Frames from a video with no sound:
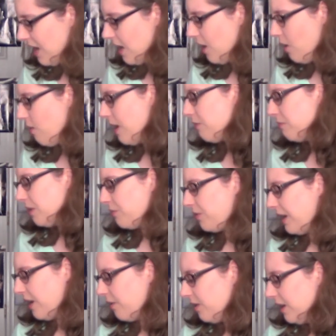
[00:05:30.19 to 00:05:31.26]
Oh, I remember
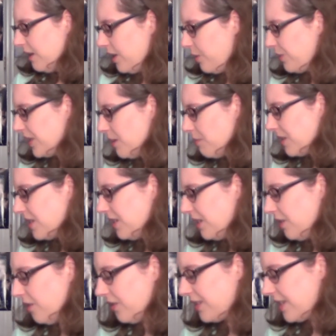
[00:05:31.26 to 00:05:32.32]
now. There was something
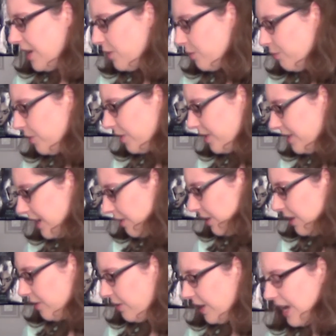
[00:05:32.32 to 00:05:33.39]
sticking on this other book down
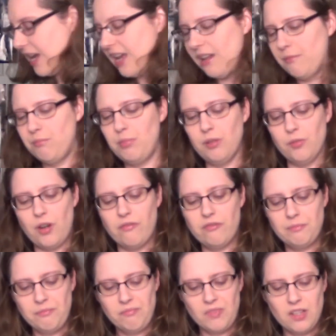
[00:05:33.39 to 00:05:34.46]
here that I had peeled
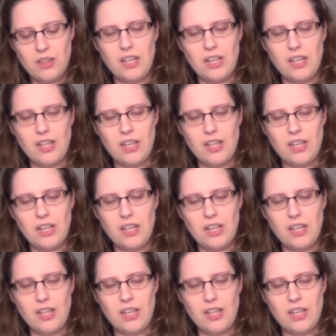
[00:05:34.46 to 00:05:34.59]
off.